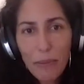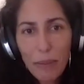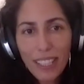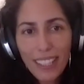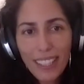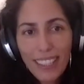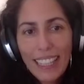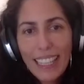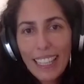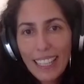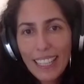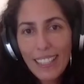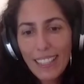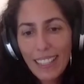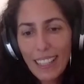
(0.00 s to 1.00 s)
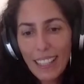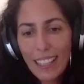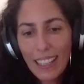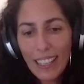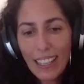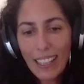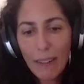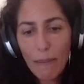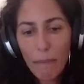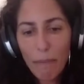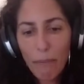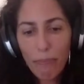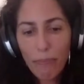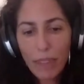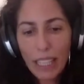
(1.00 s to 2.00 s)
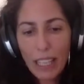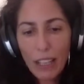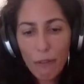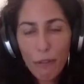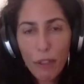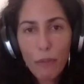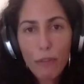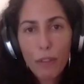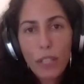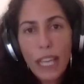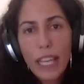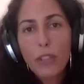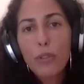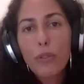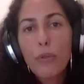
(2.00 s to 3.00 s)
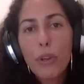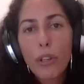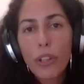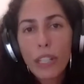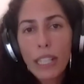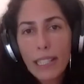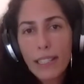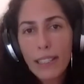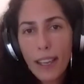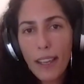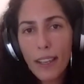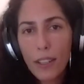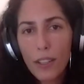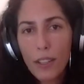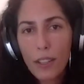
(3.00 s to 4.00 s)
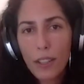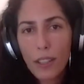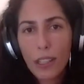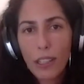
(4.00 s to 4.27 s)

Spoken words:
But the thing is that if you take too early stage,